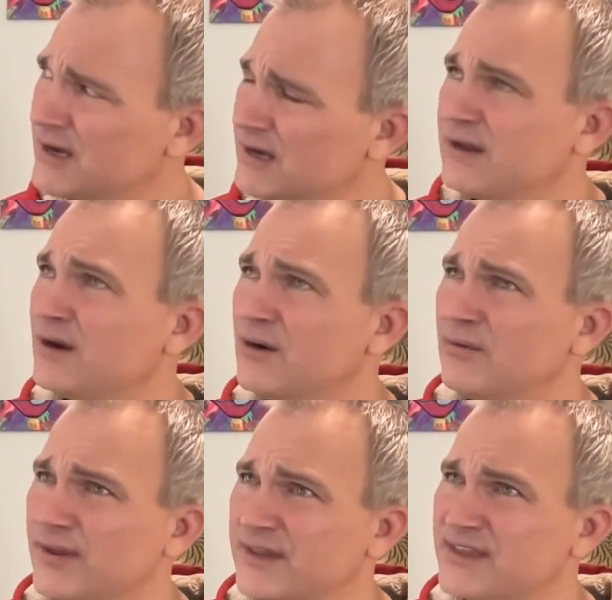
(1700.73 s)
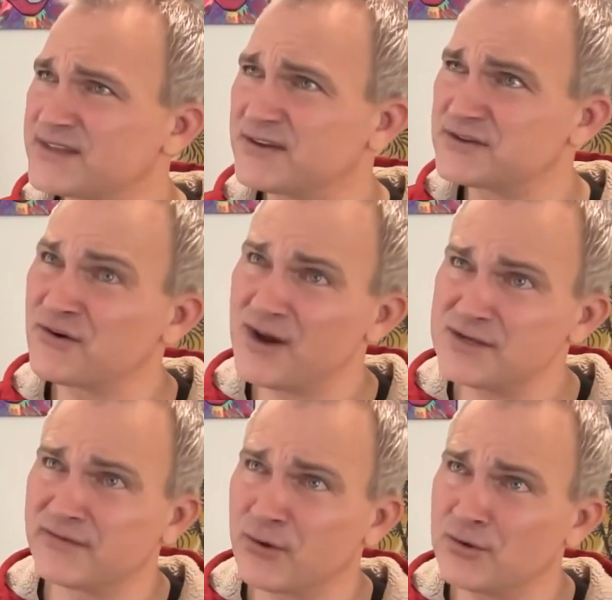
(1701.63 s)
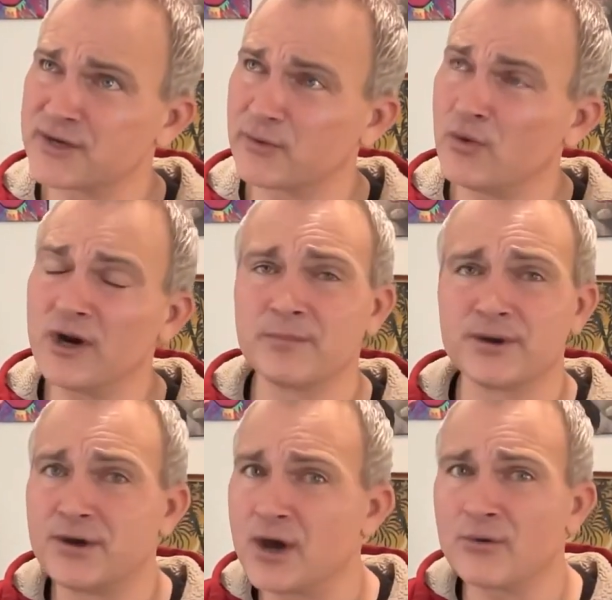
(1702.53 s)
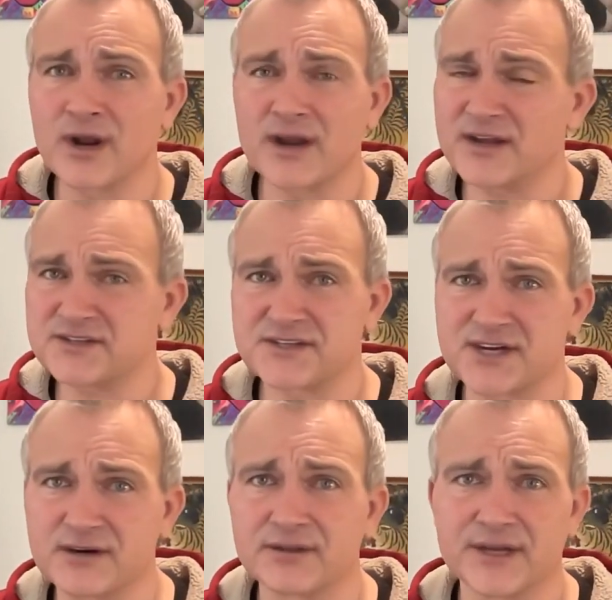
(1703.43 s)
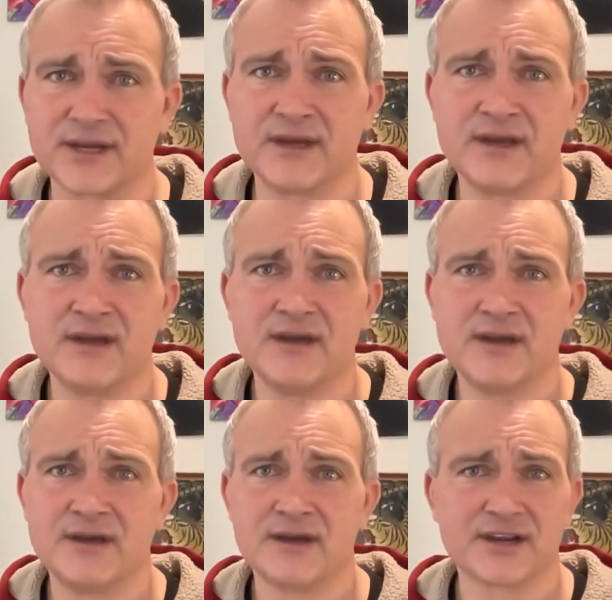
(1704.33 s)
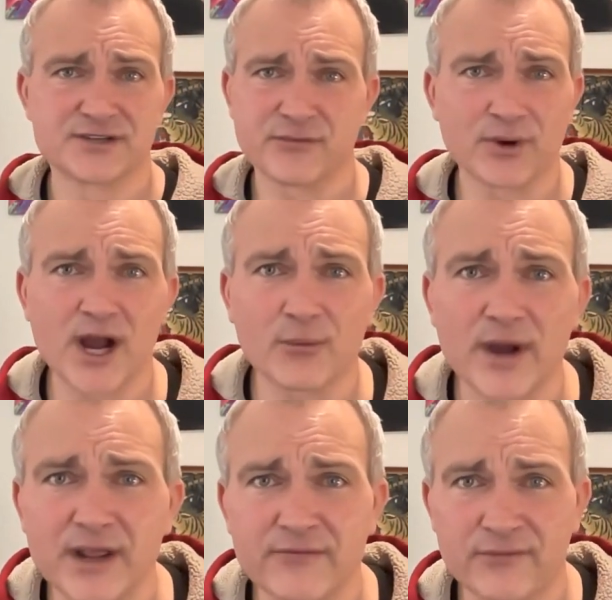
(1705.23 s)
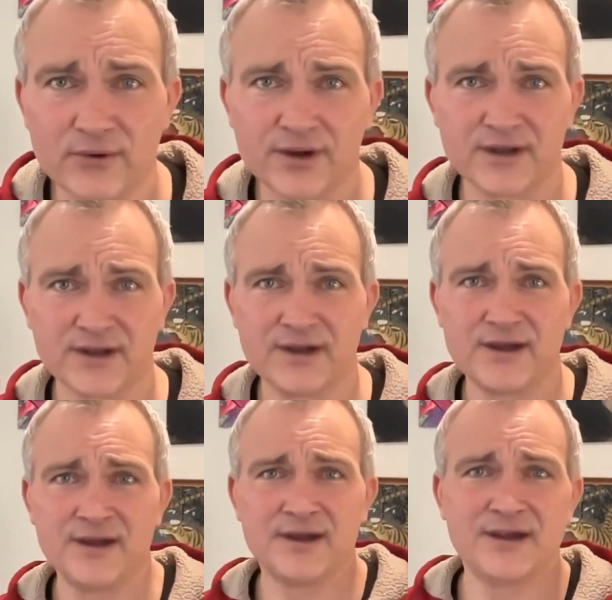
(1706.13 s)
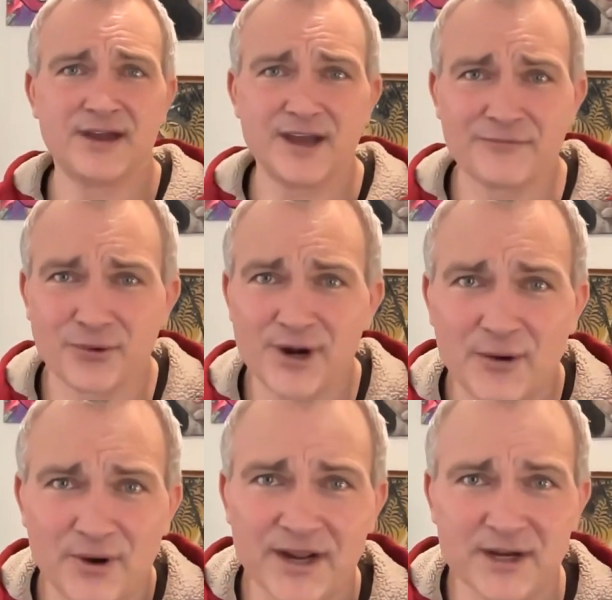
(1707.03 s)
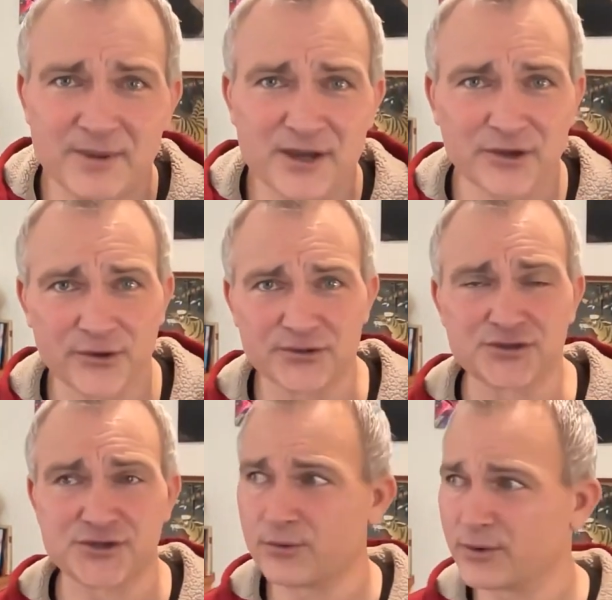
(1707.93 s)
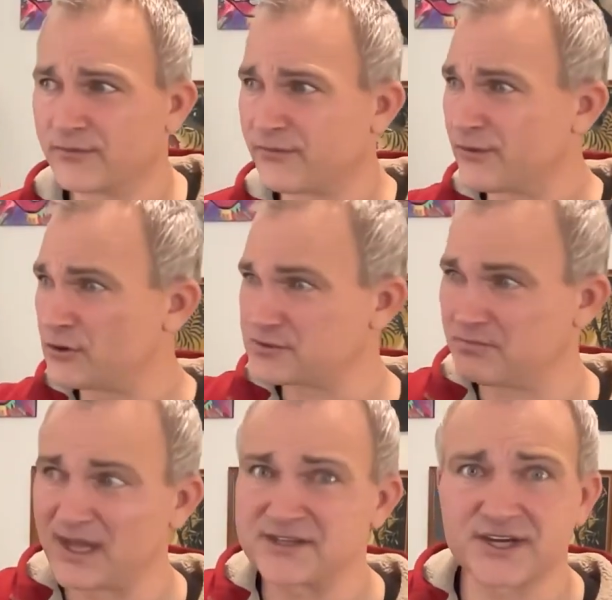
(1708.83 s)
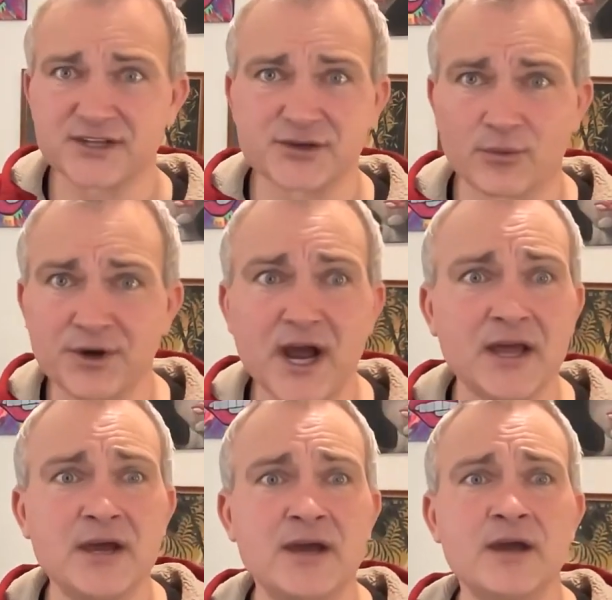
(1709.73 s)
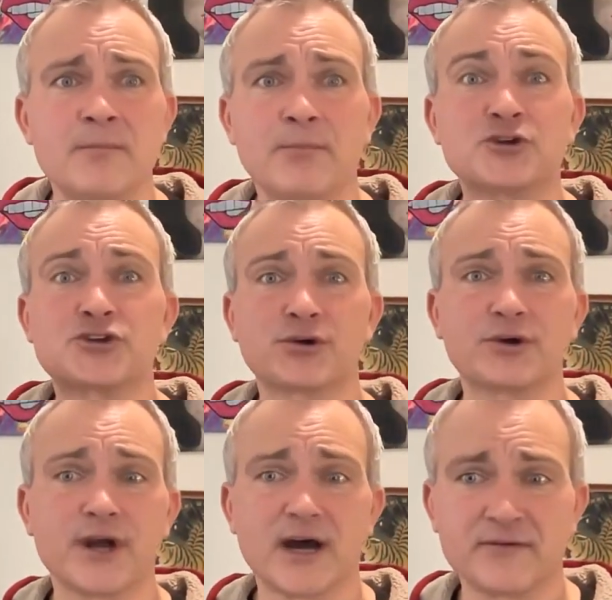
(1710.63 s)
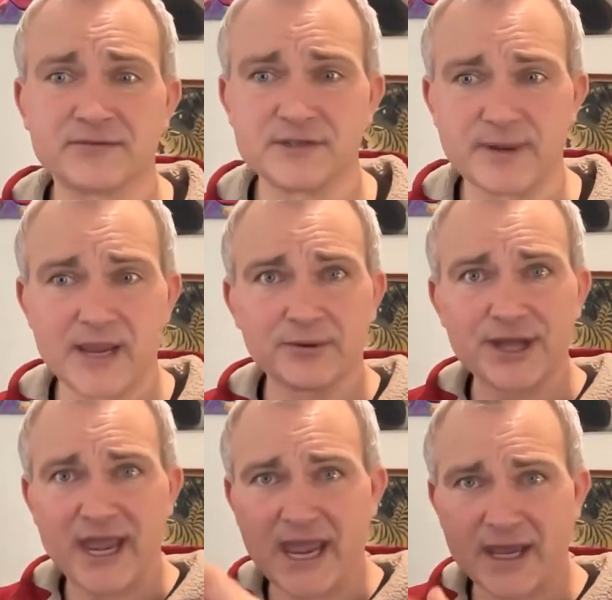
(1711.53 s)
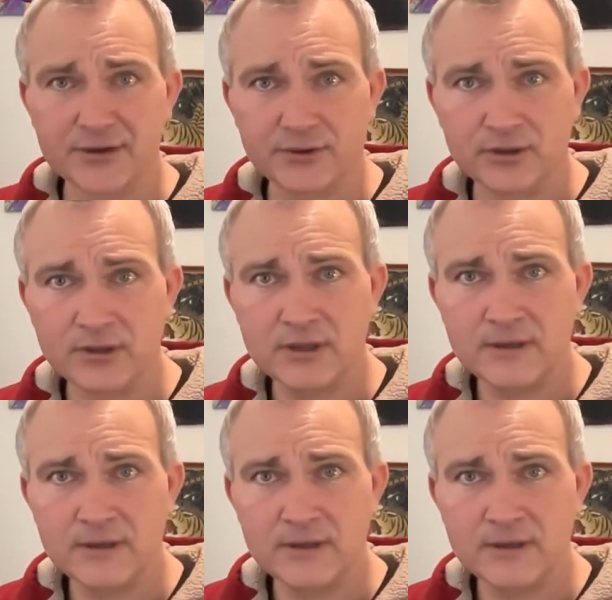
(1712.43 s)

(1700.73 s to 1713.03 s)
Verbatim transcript: you know like that sounds crazy of course i would want it but no not necessarily because if we're not ready for it if we're not ready to be a good steward for those blessings and we're not mature enough to be able to handle